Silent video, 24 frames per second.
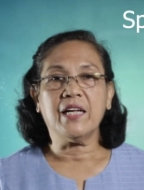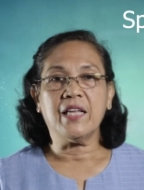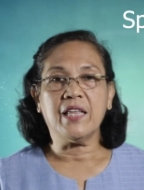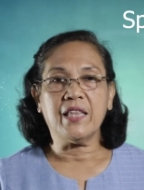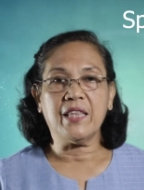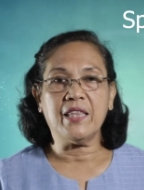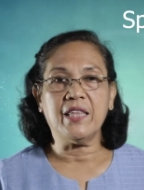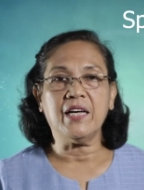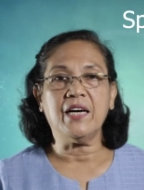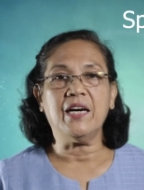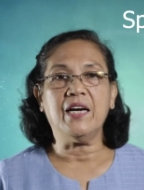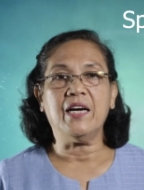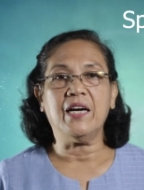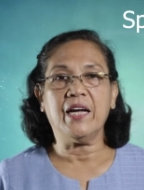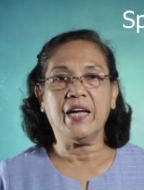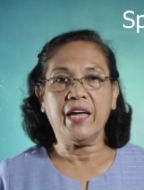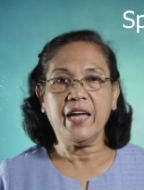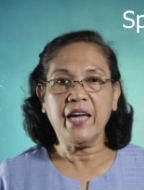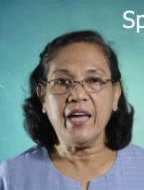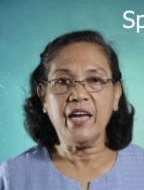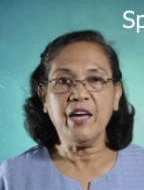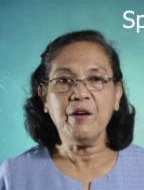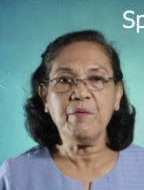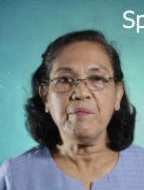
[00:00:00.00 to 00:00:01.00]
the
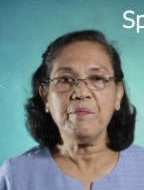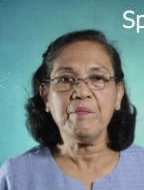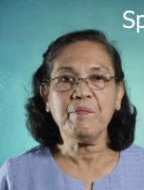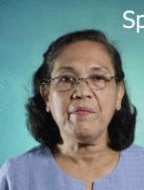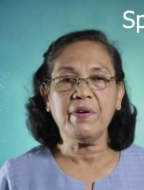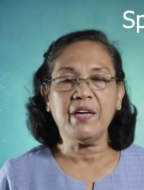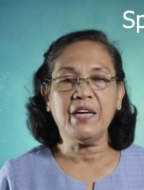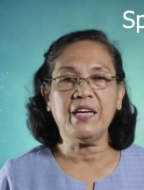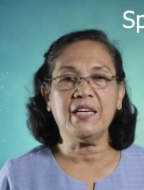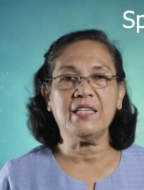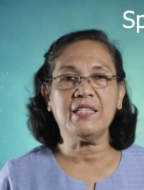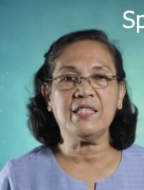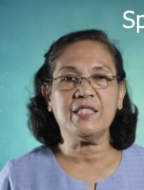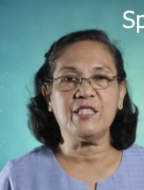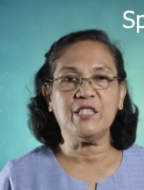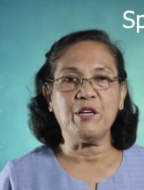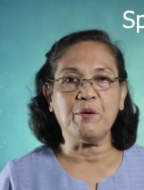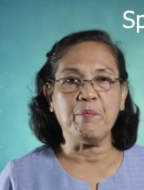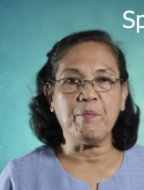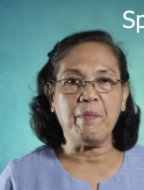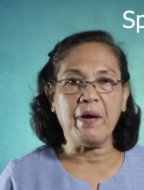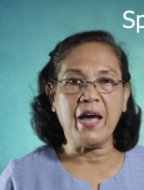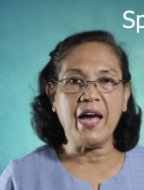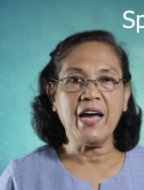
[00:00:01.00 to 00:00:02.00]
M is
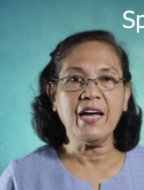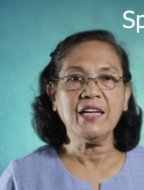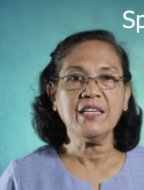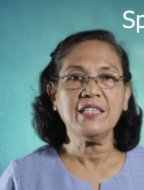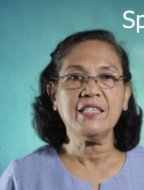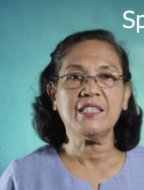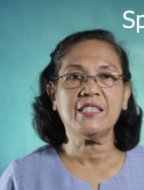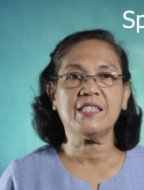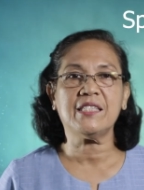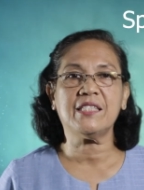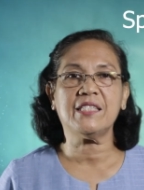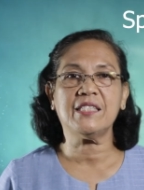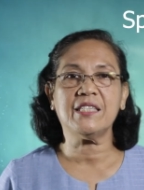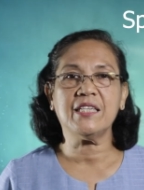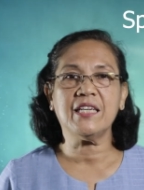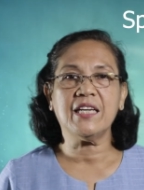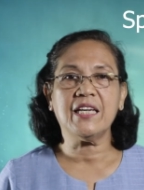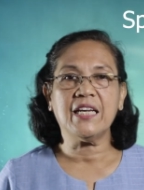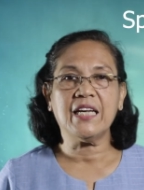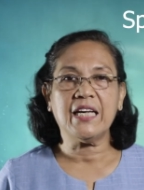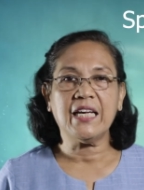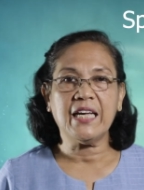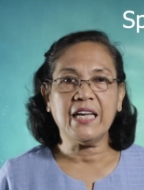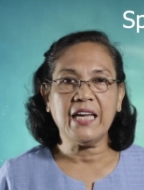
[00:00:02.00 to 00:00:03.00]
the mass,
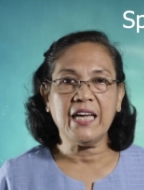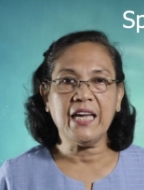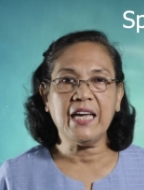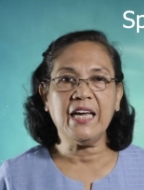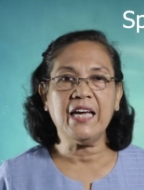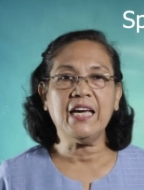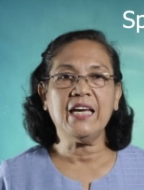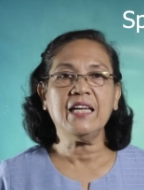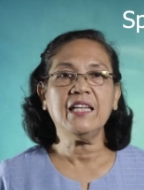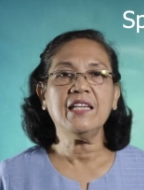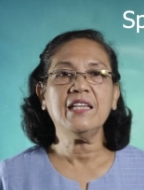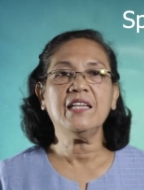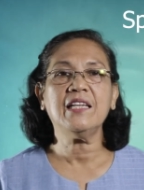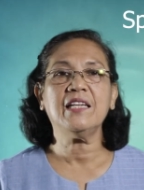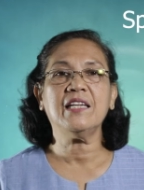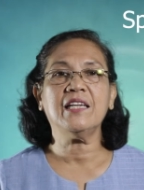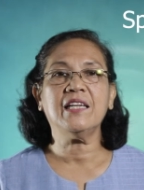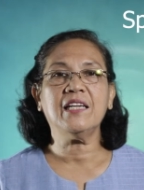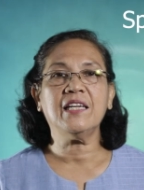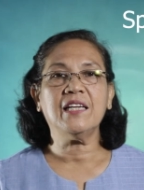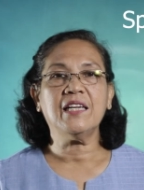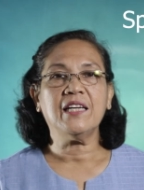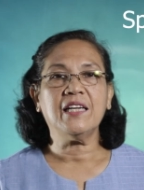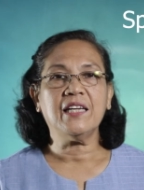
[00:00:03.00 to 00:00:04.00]
and
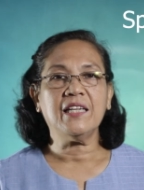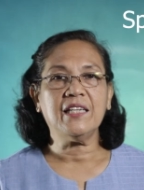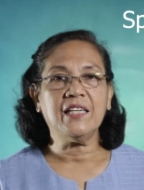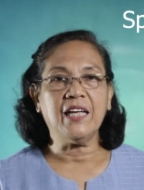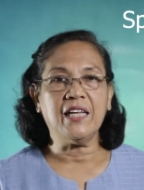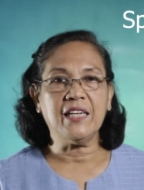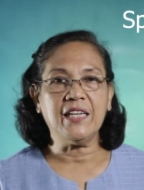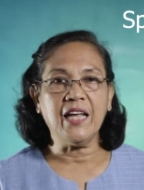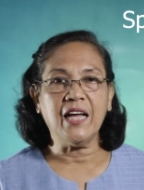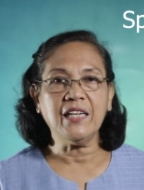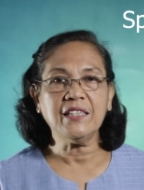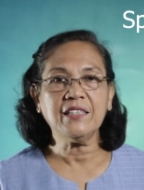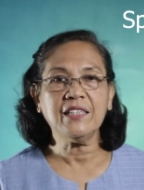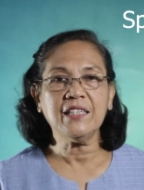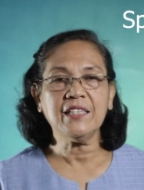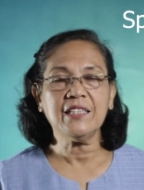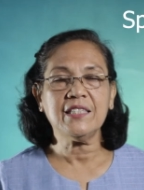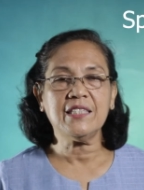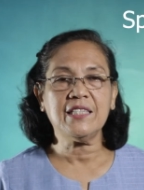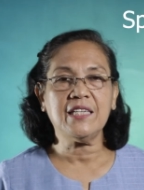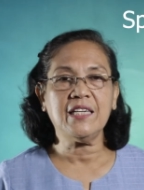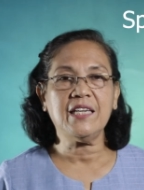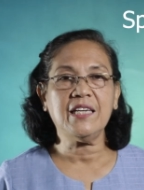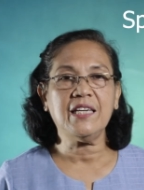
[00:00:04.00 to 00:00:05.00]
the delta
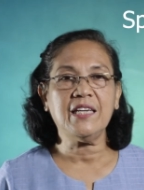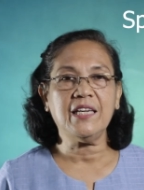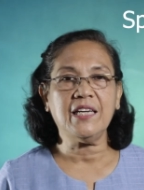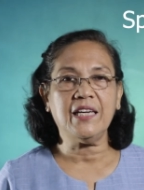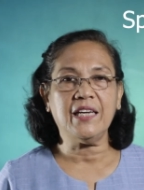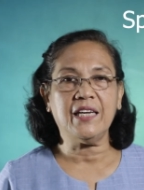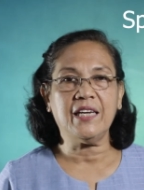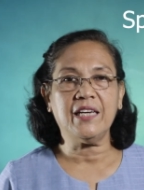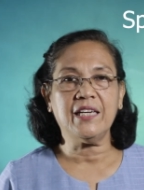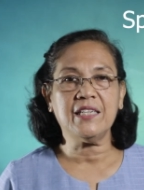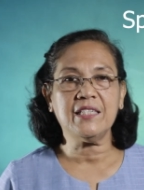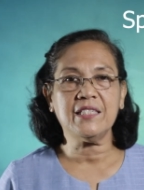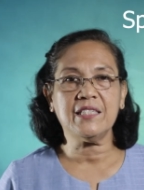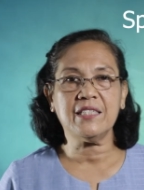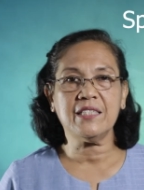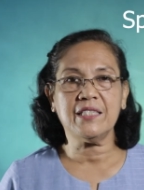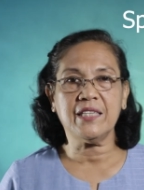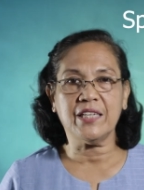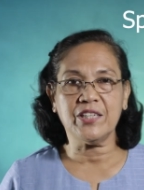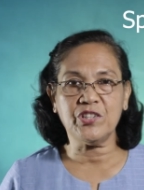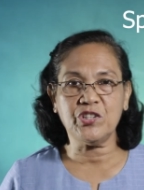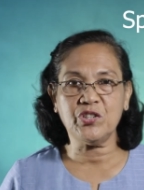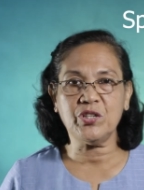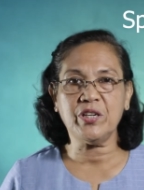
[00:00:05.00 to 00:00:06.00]
T is
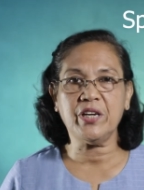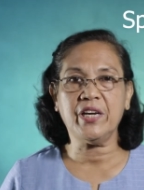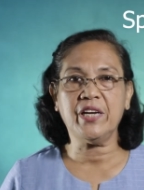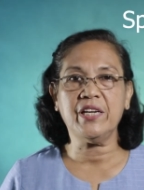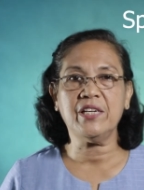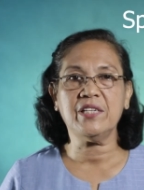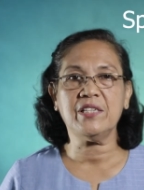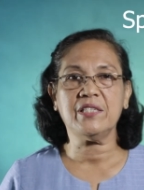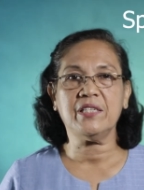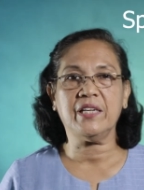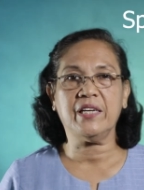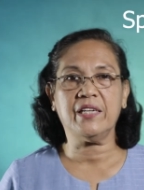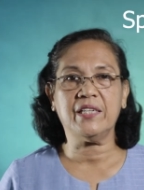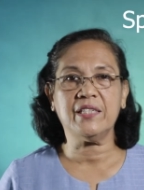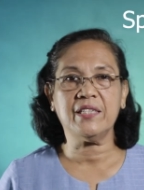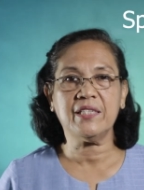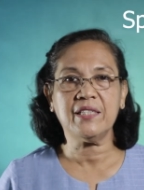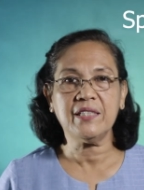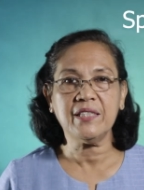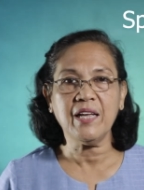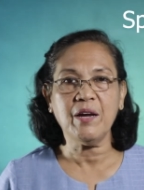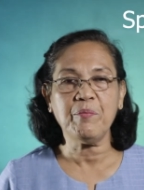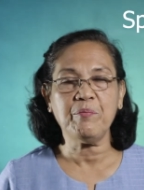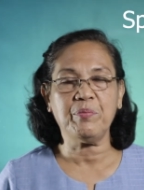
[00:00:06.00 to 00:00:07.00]
the change in
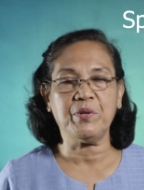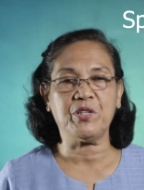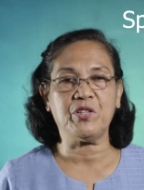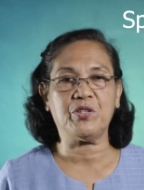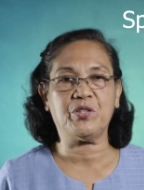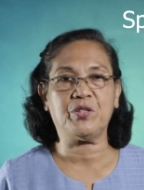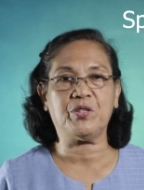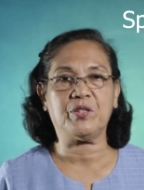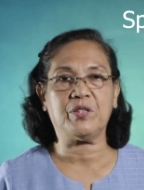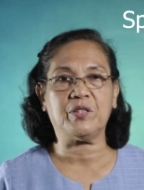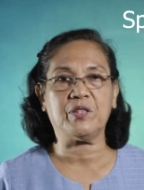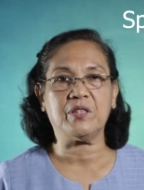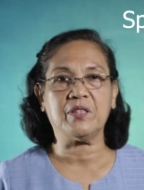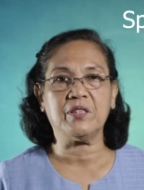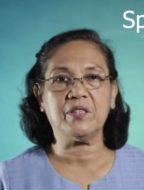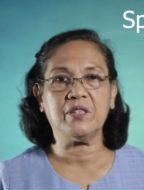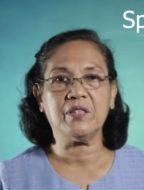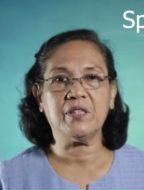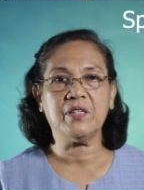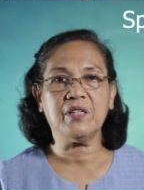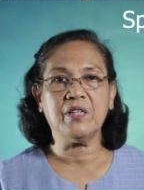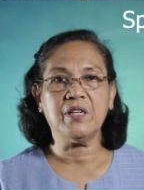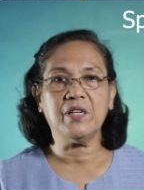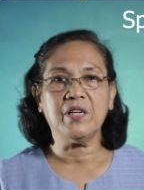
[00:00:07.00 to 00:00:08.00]
temperature.
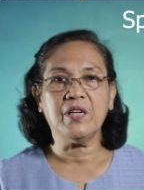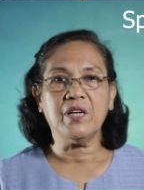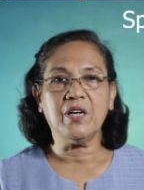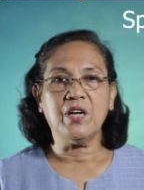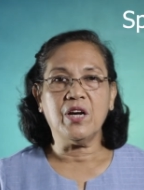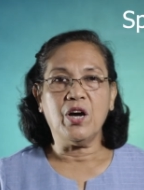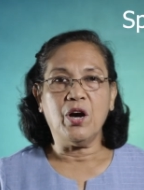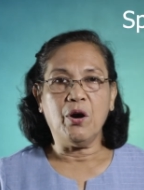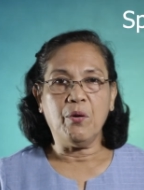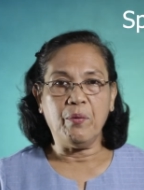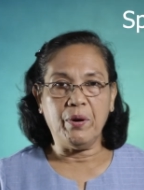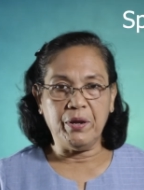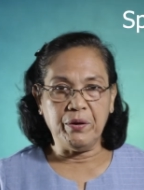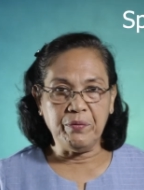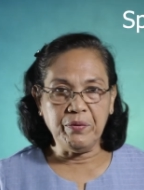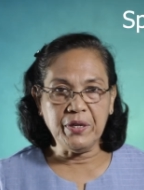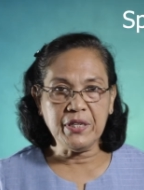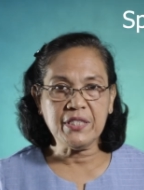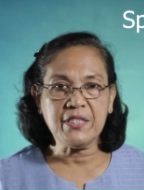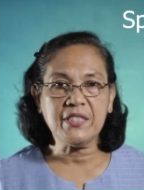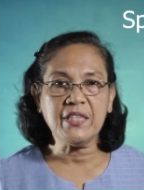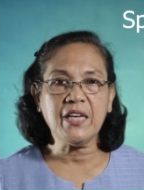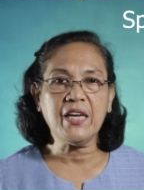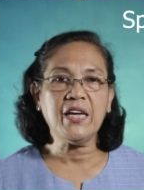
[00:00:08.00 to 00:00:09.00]
When we
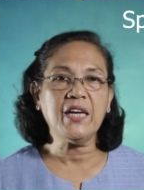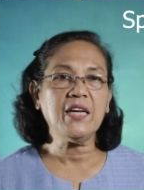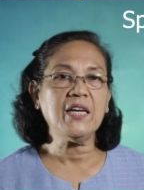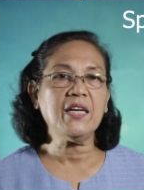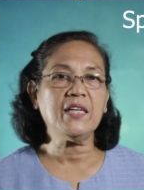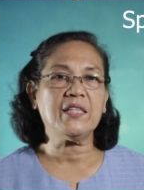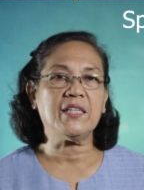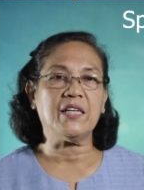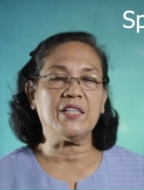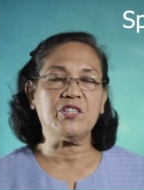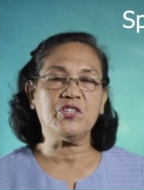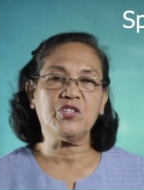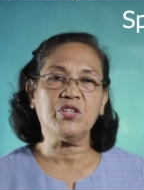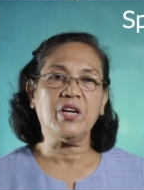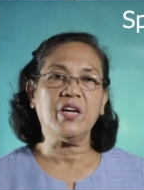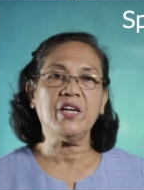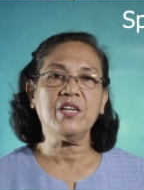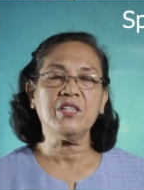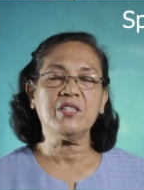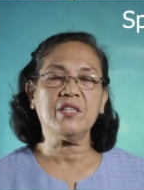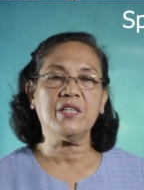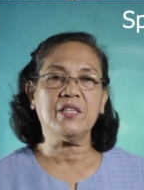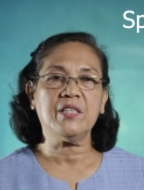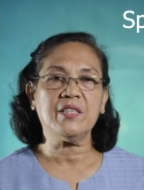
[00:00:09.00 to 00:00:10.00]
say the
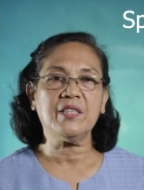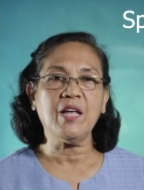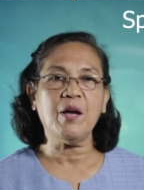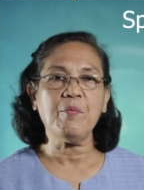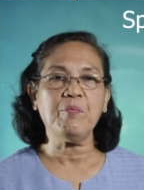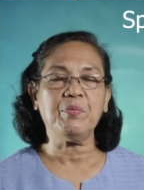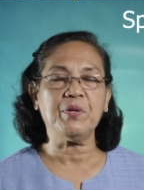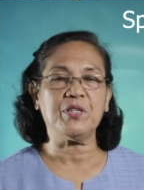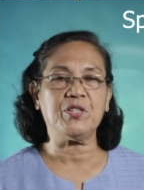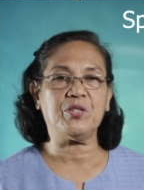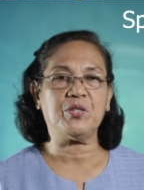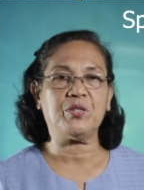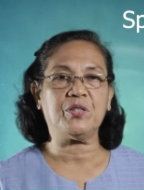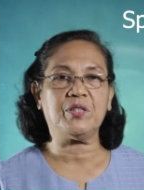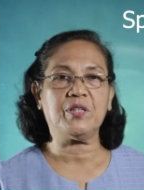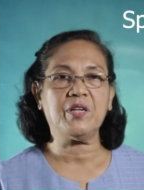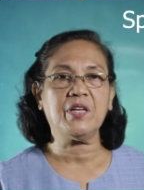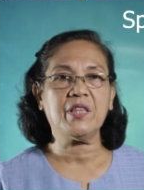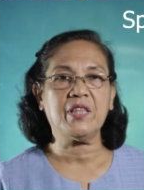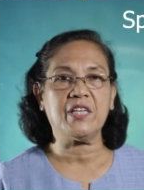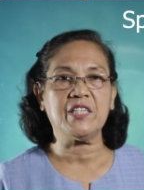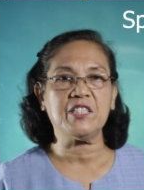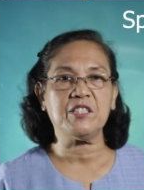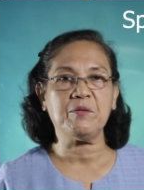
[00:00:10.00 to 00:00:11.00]
change in temperature,
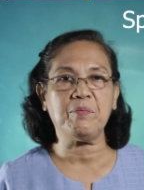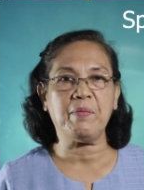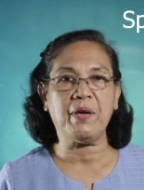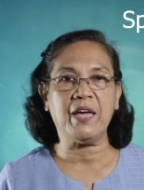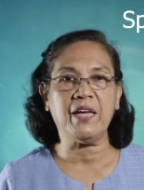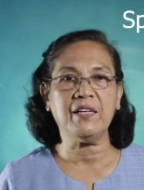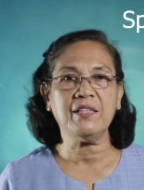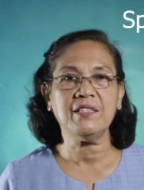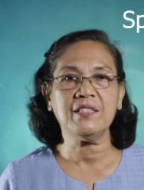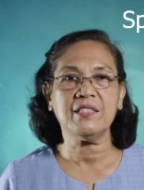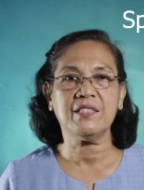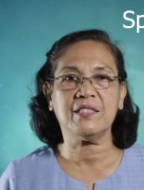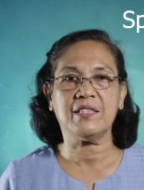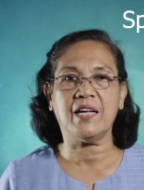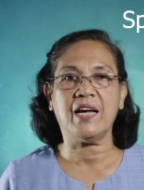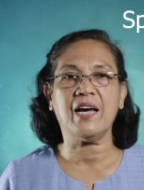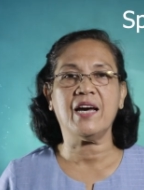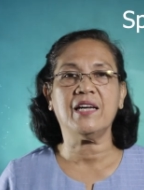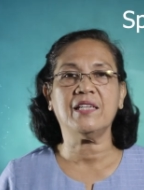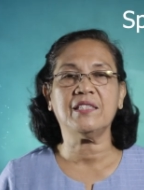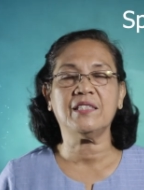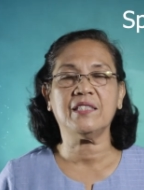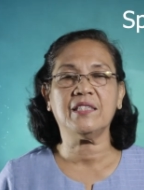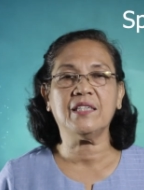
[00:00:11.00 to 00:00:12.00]
this means
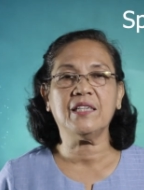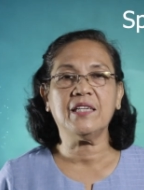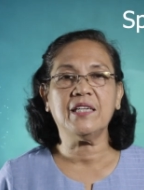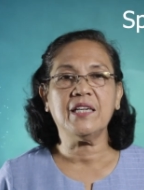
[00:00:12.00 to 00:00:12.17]
that